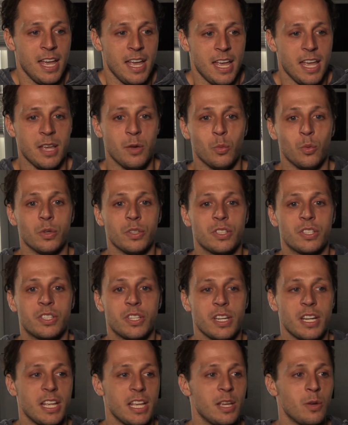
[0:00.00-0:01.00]
It was
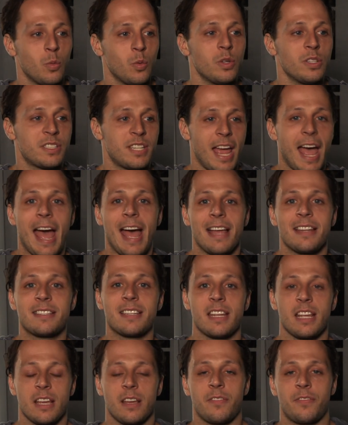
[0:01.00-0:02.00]
as
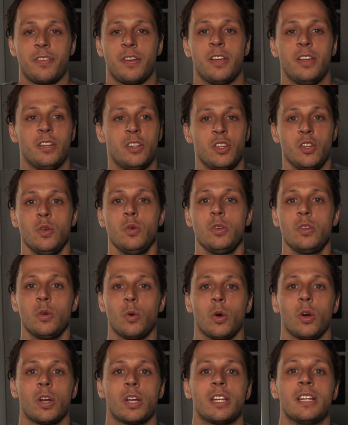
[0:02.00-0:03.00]
if New
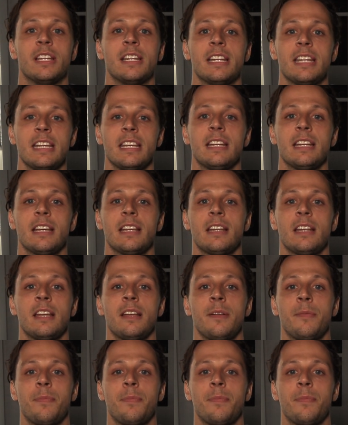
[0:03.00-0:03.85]
York needed